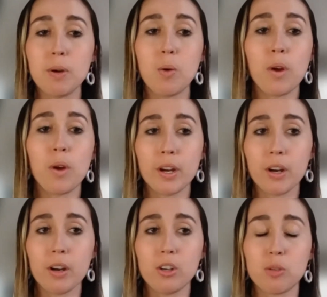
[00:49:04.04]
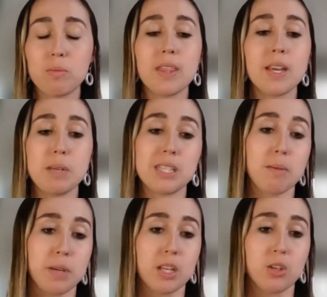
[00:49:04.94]
but where should they be
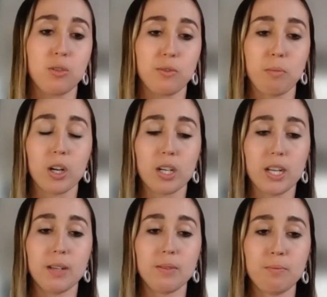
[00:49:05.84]
stepping into for marketing?